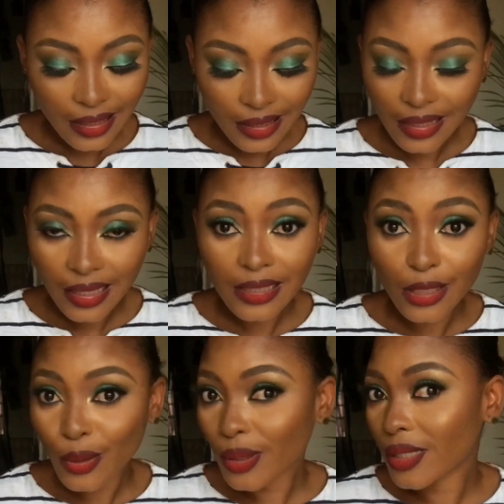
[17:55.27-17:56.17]
it's
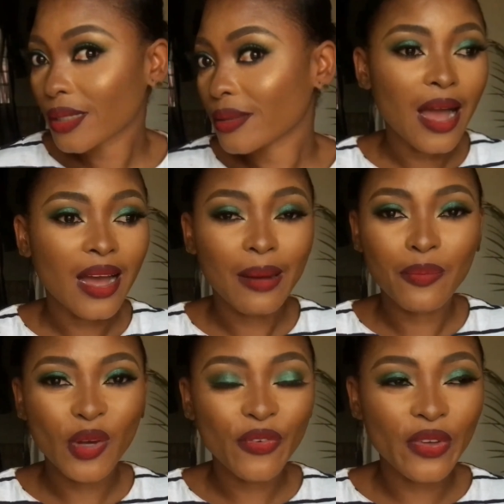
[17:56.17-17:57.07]
good. I'm
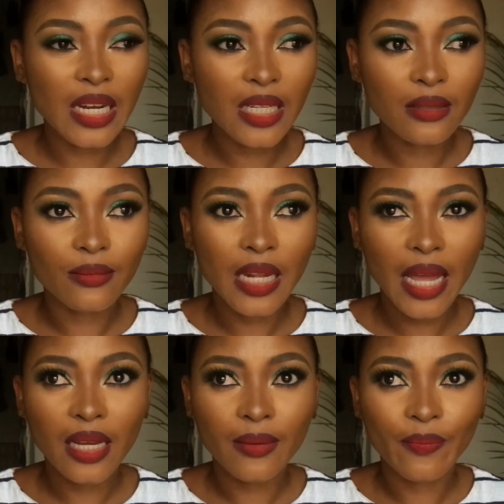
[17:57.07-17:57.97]
not feeling
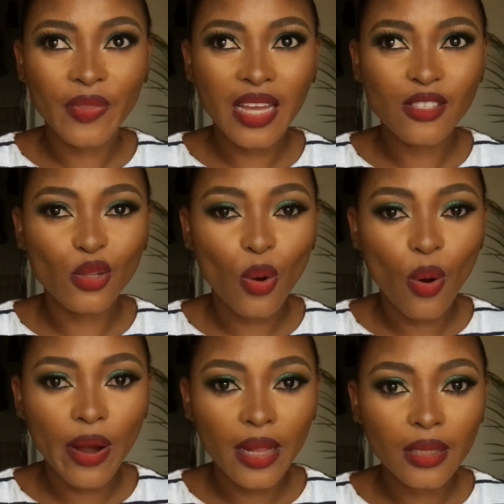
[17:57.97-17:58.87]
like there's no
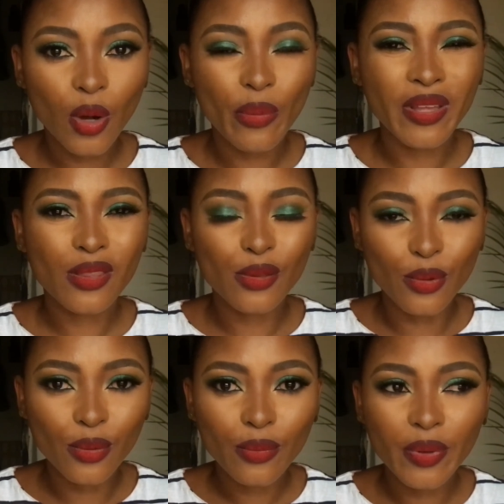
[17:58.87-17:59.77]
oil coming
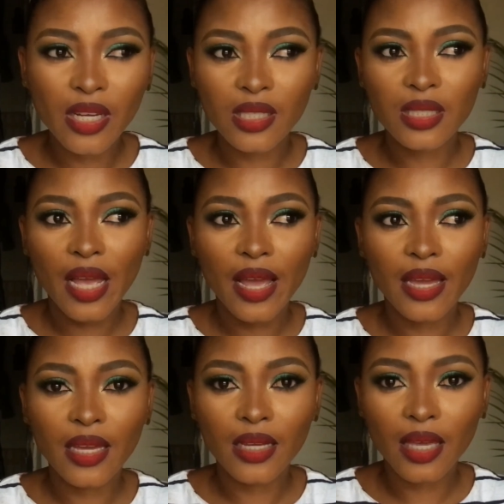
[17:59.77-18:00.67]
through because
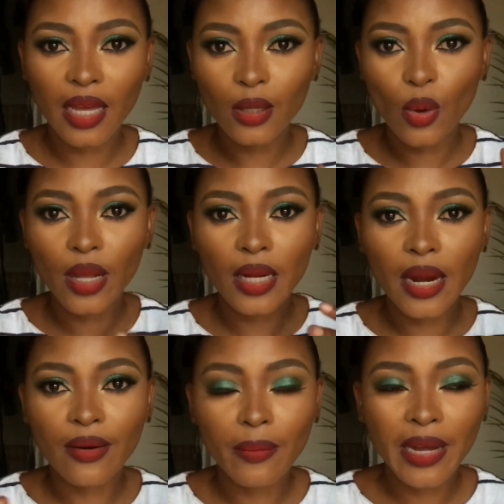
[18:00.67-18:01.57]
I get oily
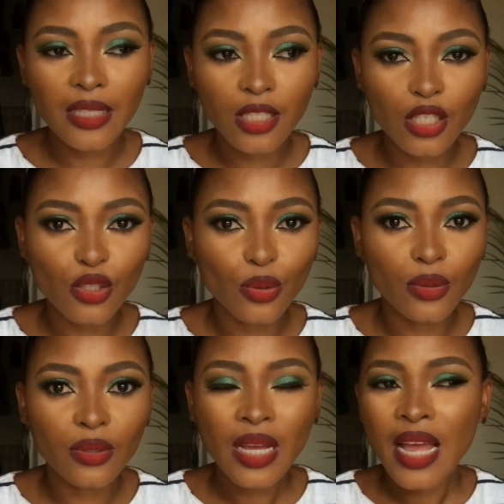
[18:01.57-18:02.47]
around my
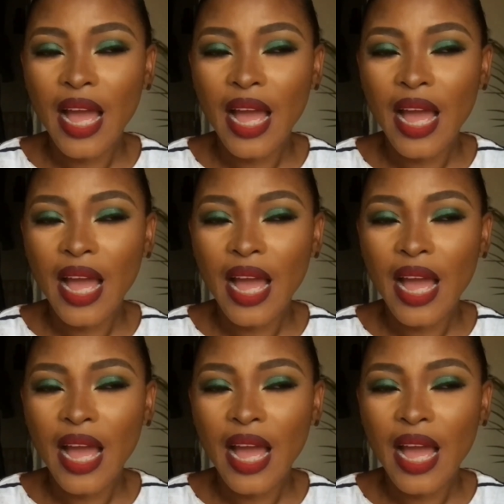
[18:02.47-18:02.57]
T-zone. I